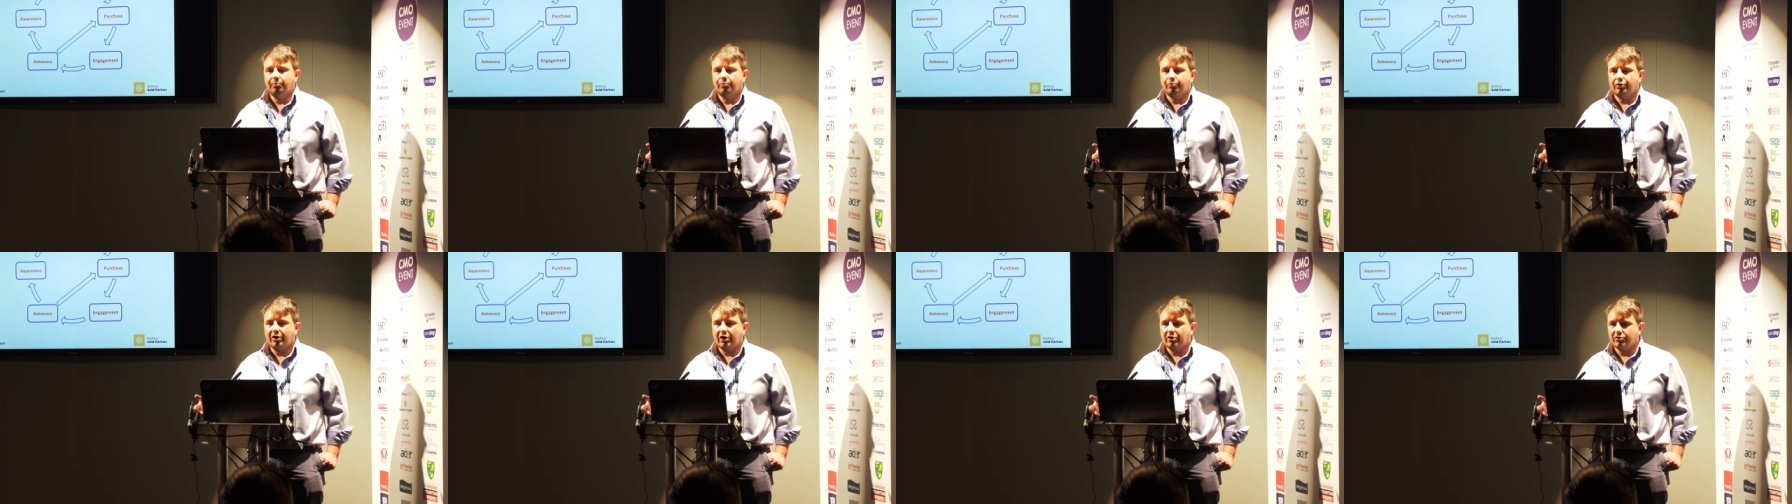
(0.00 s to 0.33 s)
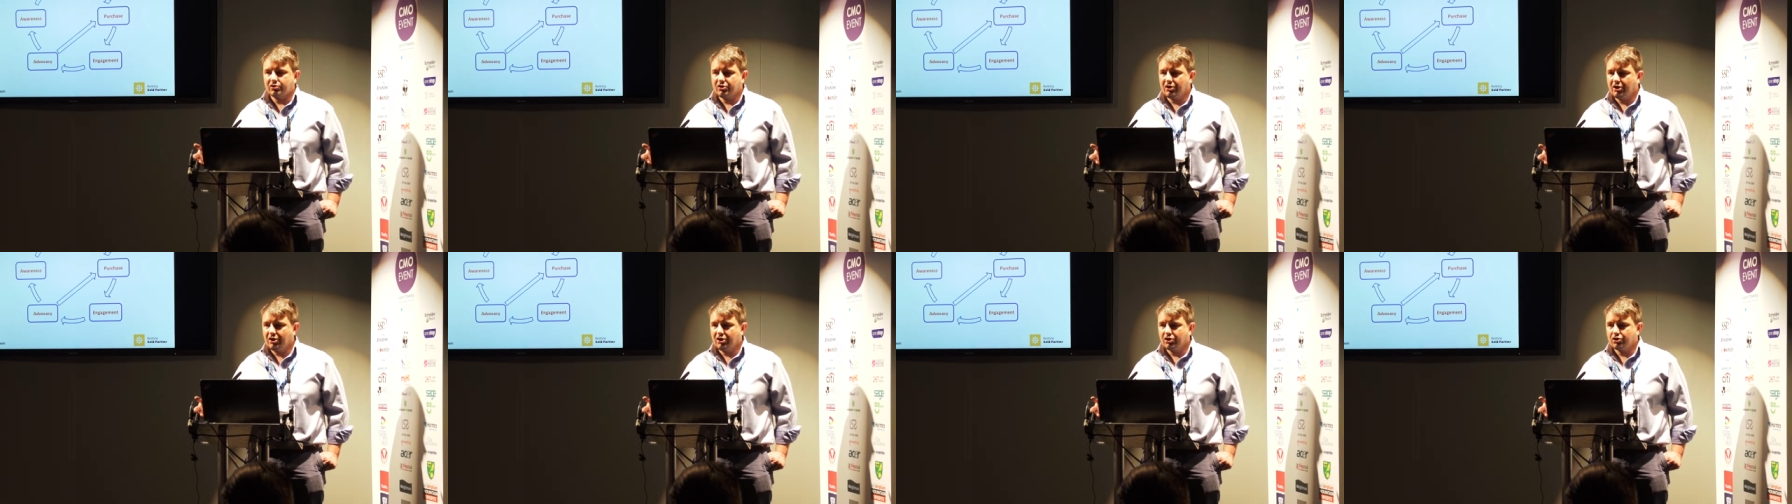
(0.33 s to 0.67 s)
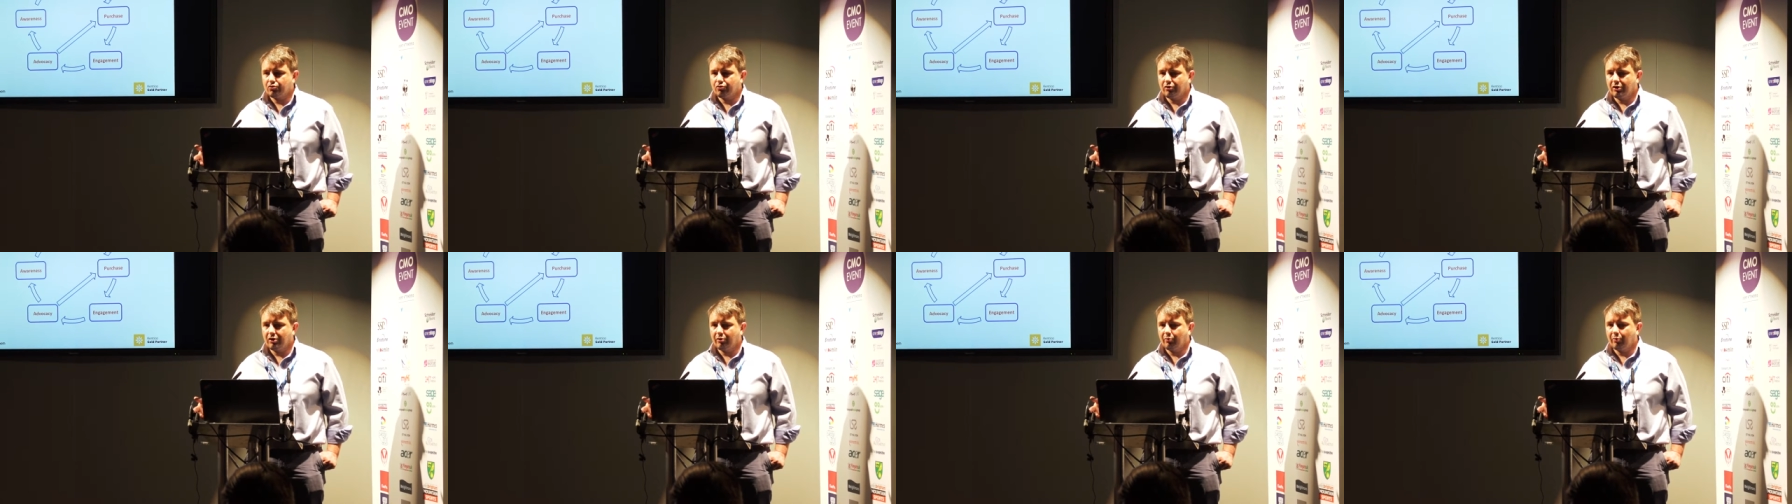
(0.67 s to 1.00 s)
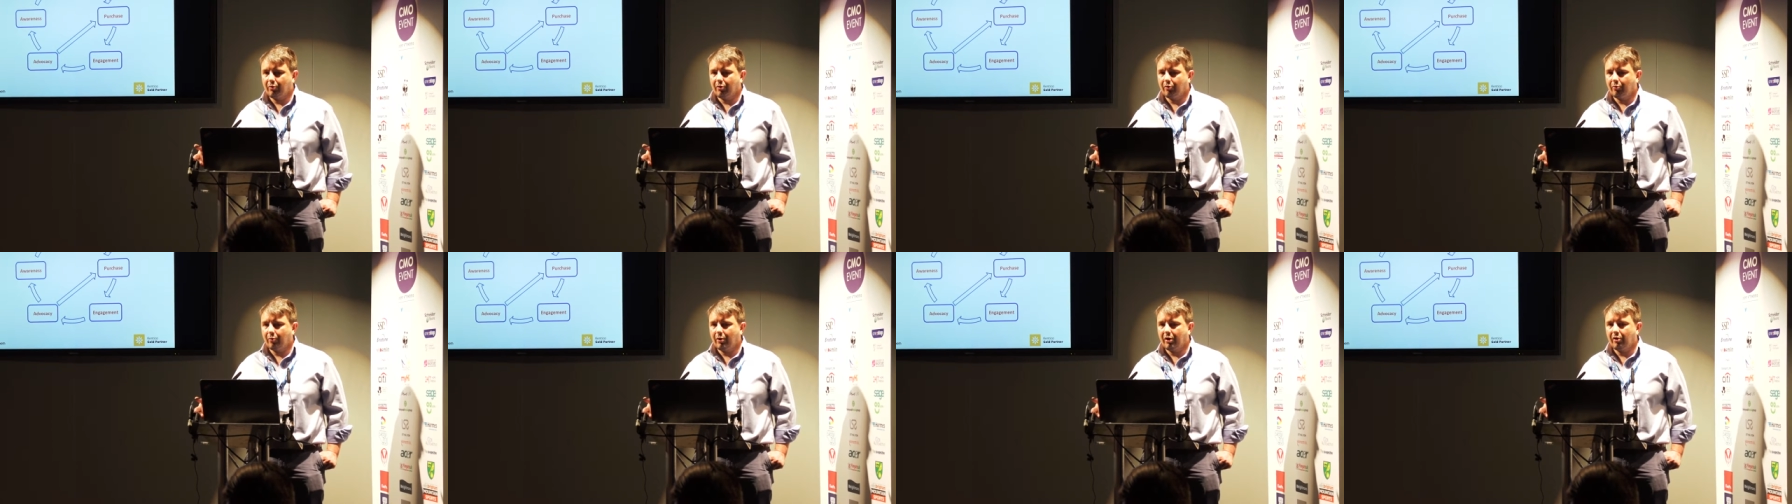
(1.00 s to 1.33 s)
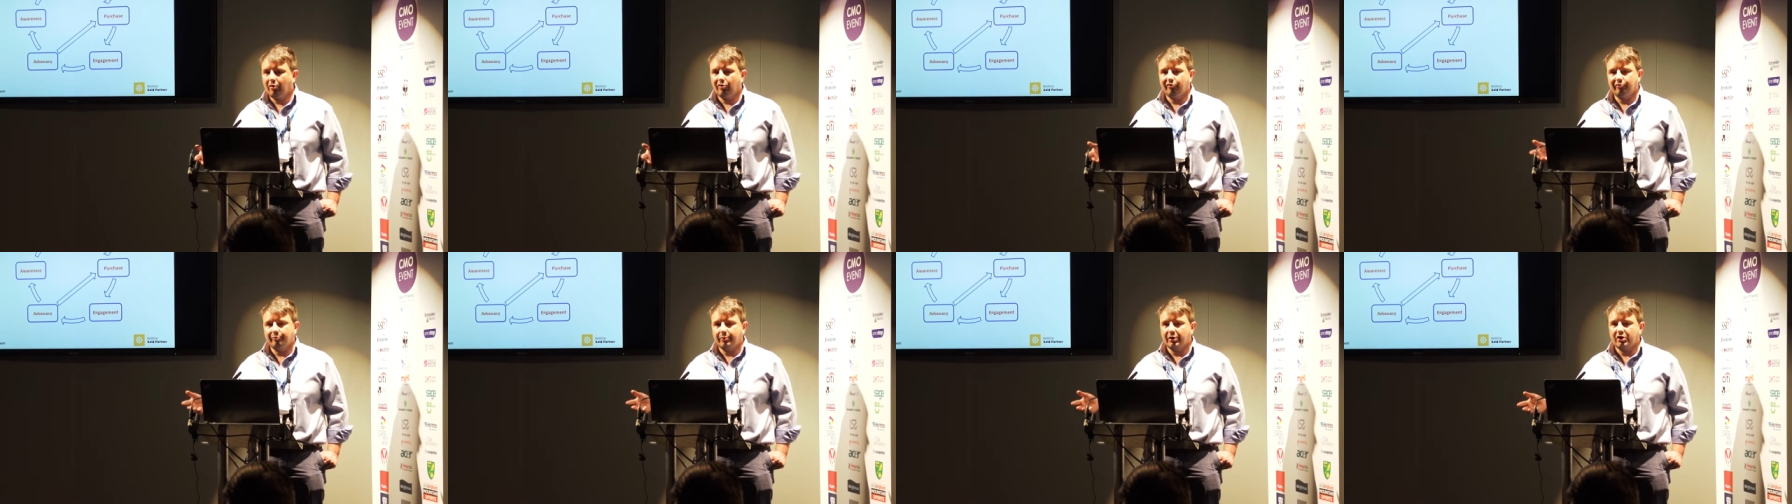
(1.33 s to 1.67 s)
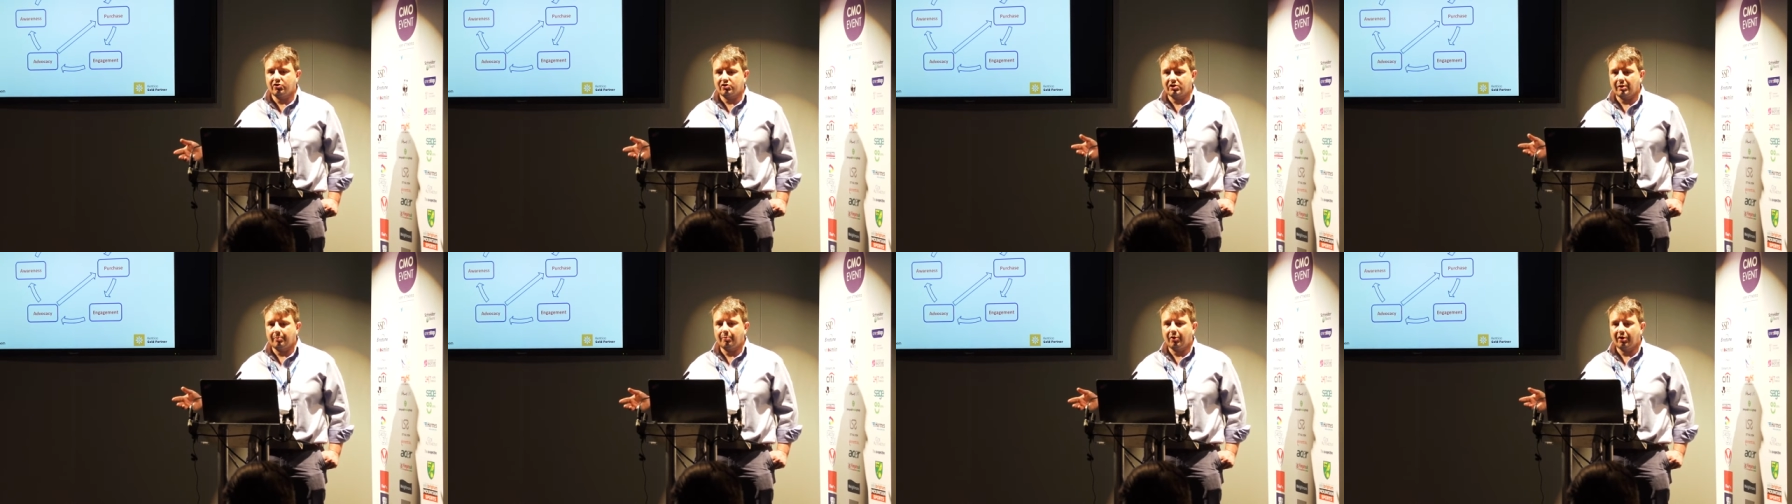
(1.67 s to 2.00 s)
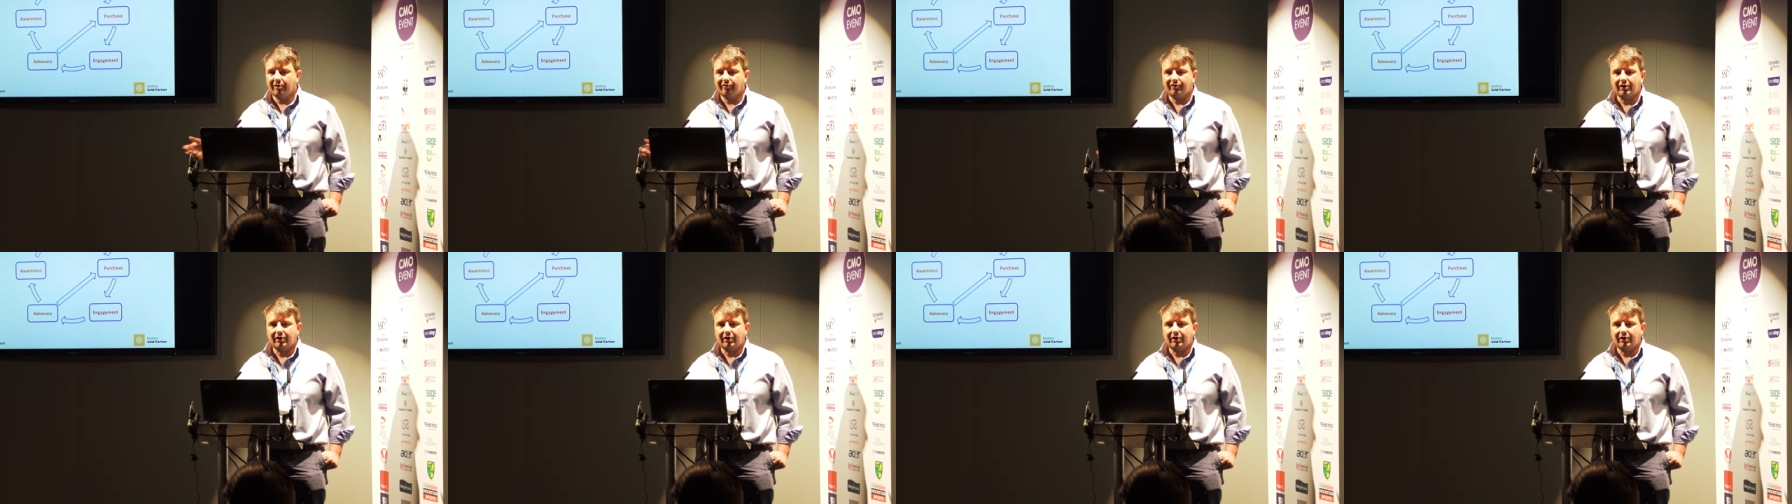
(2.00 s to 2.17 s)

browsing history that we're aware of because they might